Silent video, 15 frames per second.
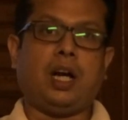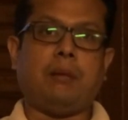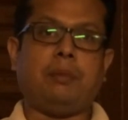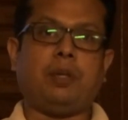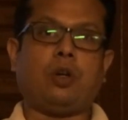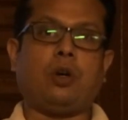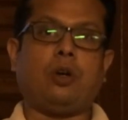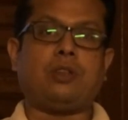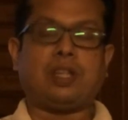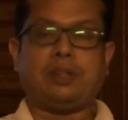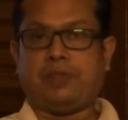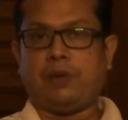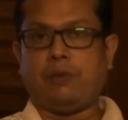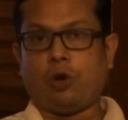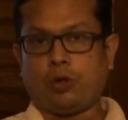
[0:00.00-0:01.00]
because
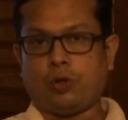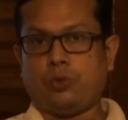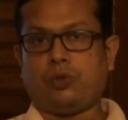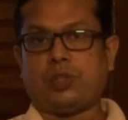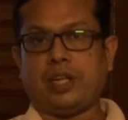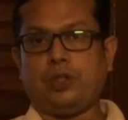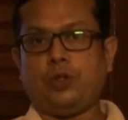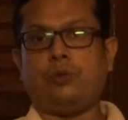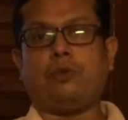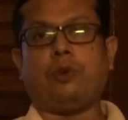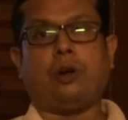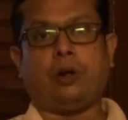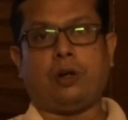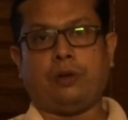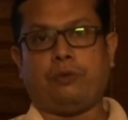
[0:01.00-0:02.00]
if they want to send you
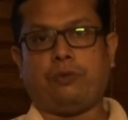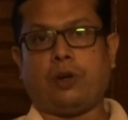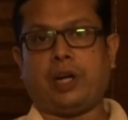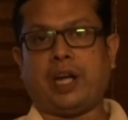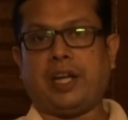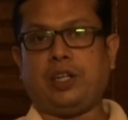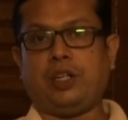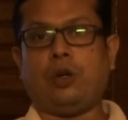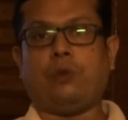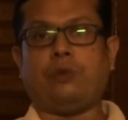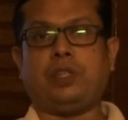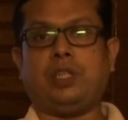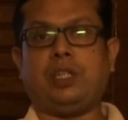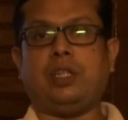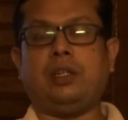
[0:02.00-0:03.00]
for any of
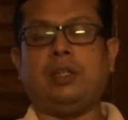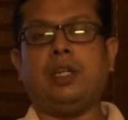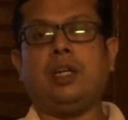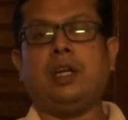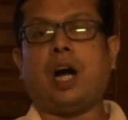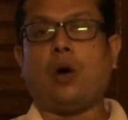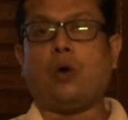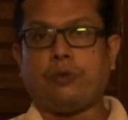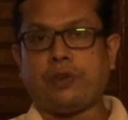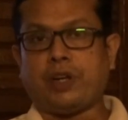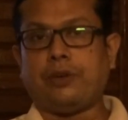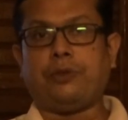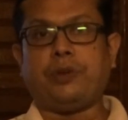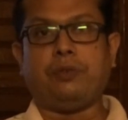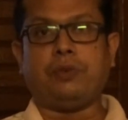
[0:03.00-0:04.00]
the out of
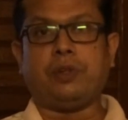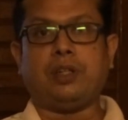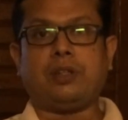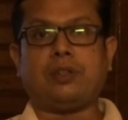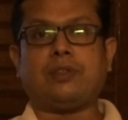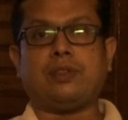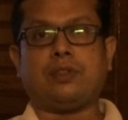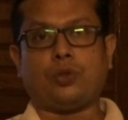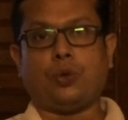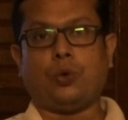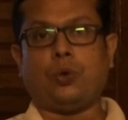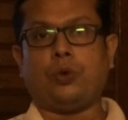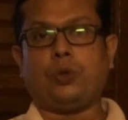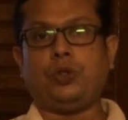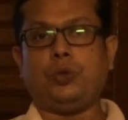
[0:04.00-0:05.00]
country works,
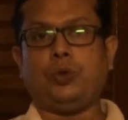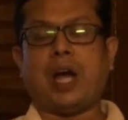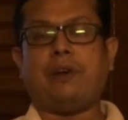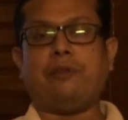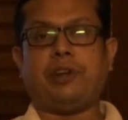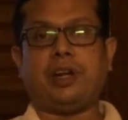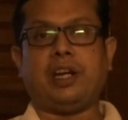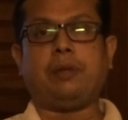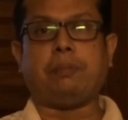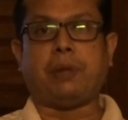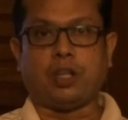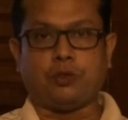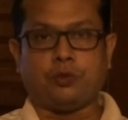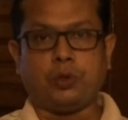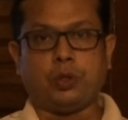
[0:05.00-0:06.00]
so you have a ready
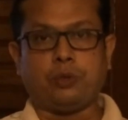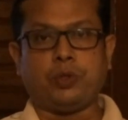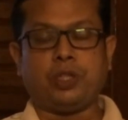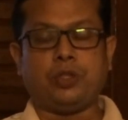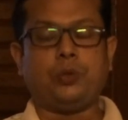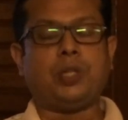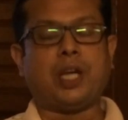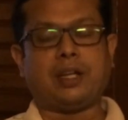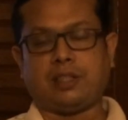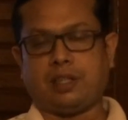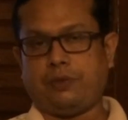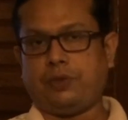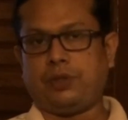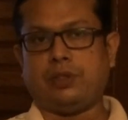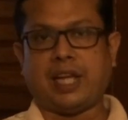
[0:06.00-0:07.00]
passport with you,
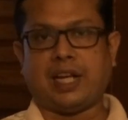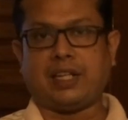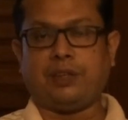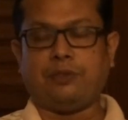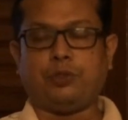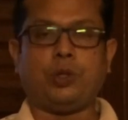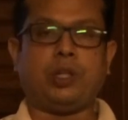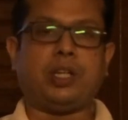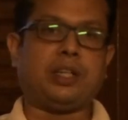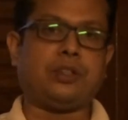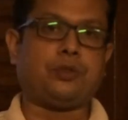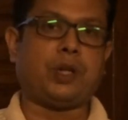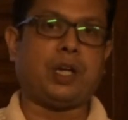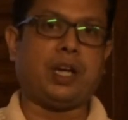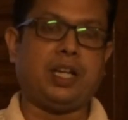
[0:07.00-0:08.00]
that gives you an
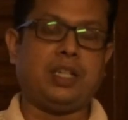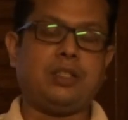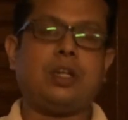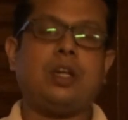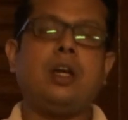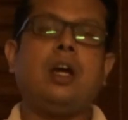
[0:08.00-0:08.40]
extra edge.